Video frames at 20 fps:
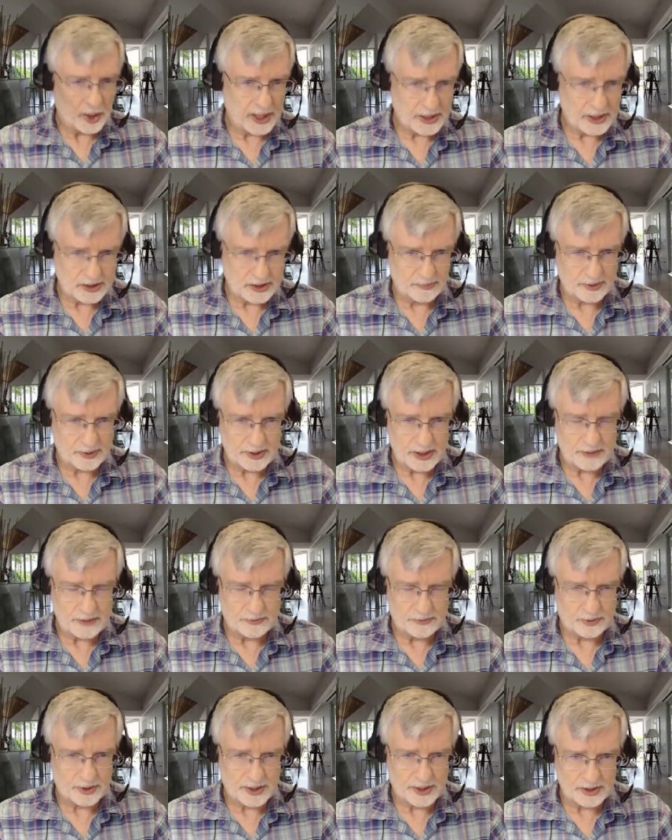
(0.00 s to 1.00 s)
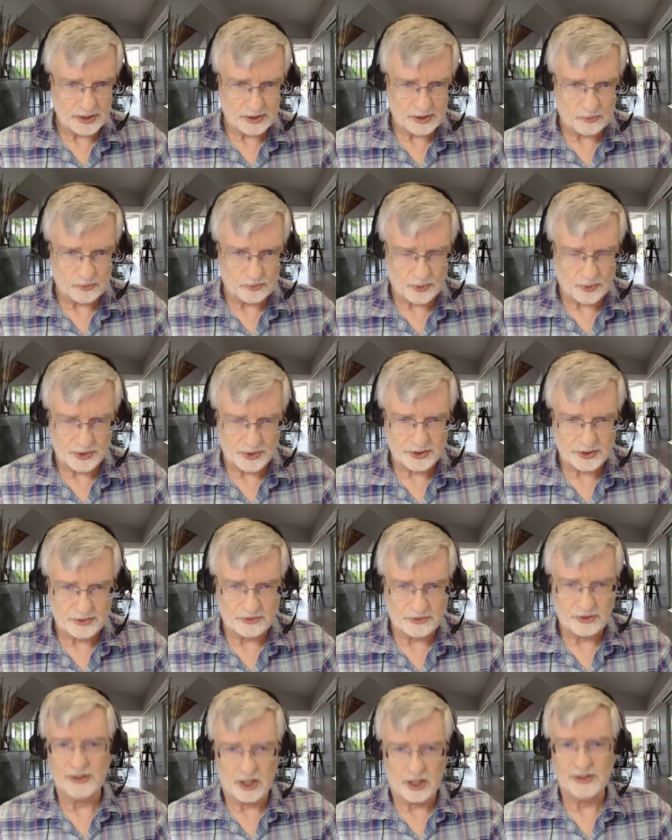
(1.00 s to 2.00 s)
as a believer against the forces
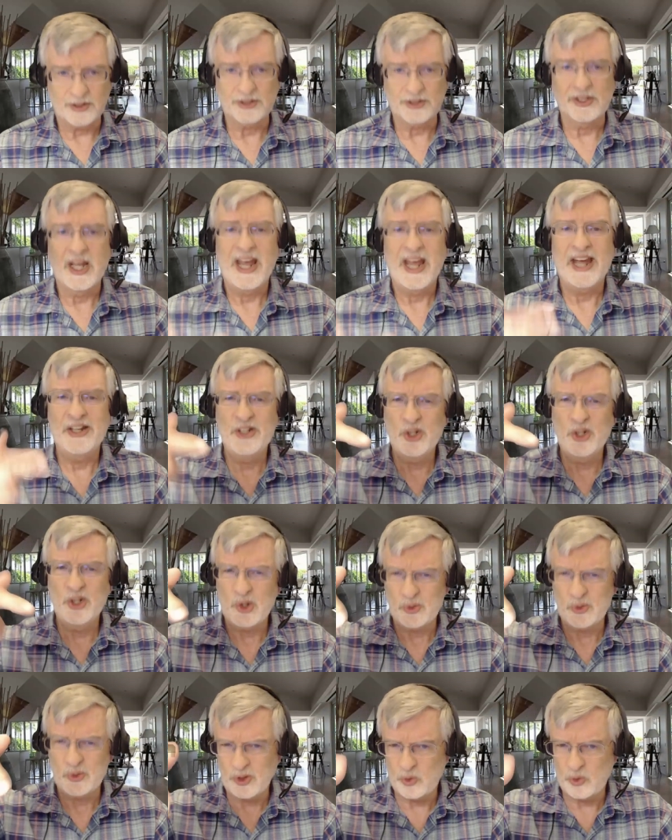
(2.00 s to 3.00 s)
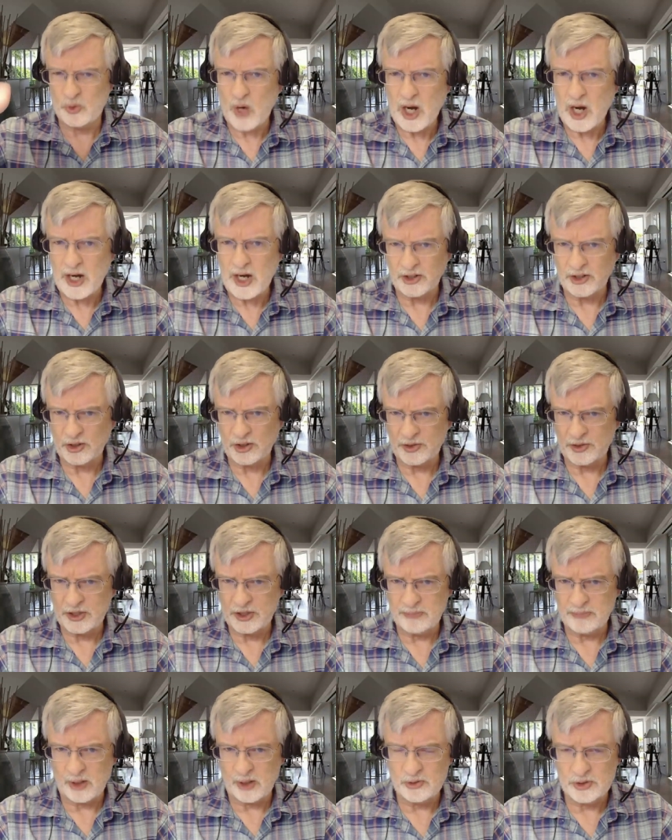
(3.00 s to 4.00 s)
of darkness, and you are required to
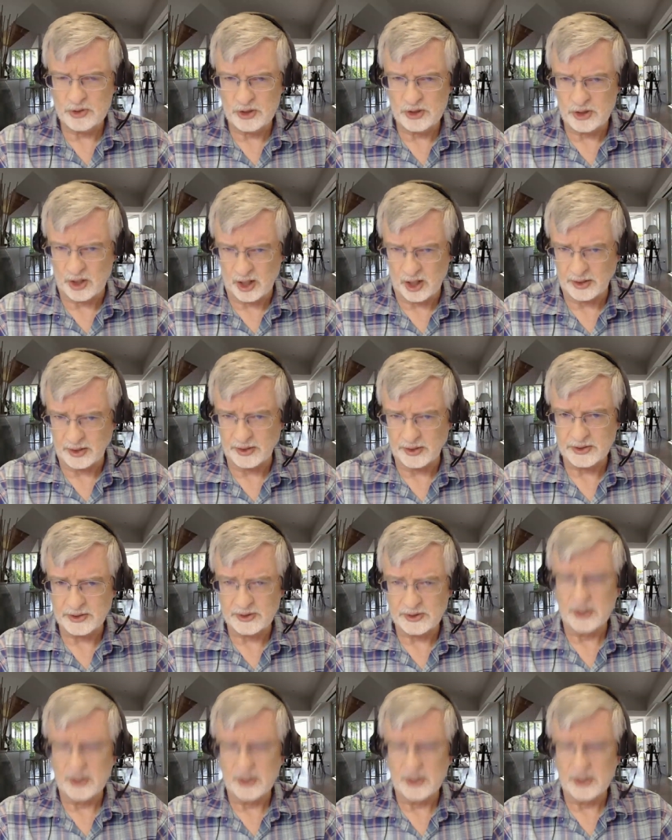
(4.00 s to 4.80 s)
expose darkness.